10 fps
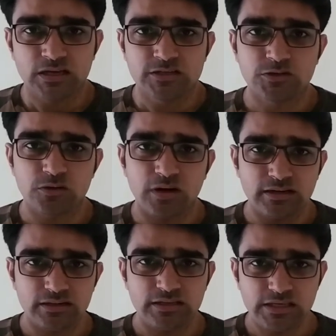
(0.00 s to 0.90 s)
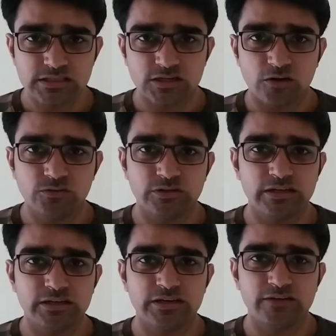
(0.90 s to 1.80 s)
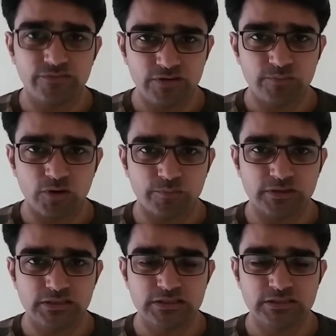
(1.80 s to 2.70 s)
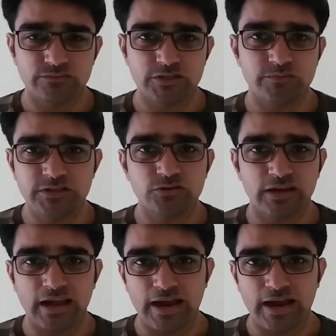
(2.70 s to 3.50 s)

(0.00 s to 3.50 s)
So under each account, you can create 50 properties, which means you can